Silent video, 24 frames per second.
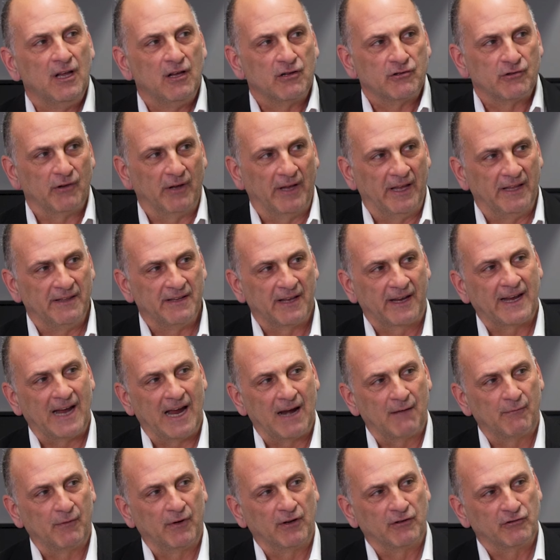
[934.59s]
So in the
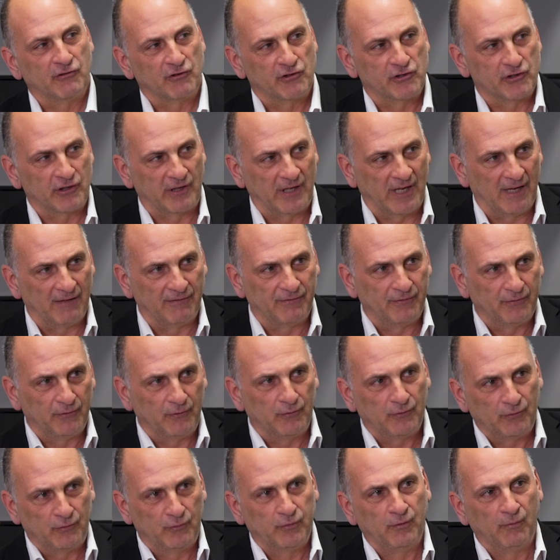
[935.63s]
cameras, you should have
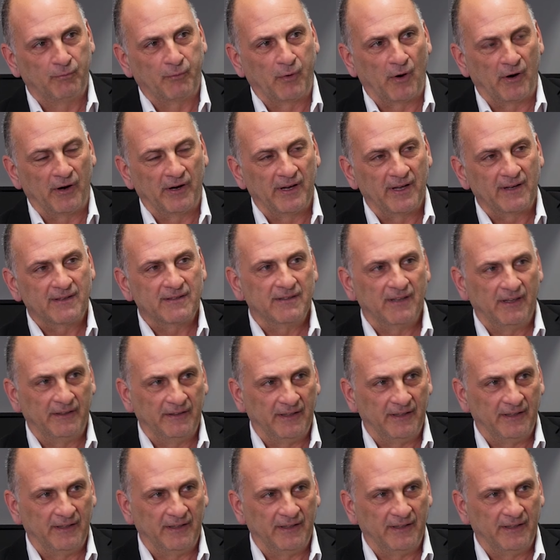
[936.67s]
two products: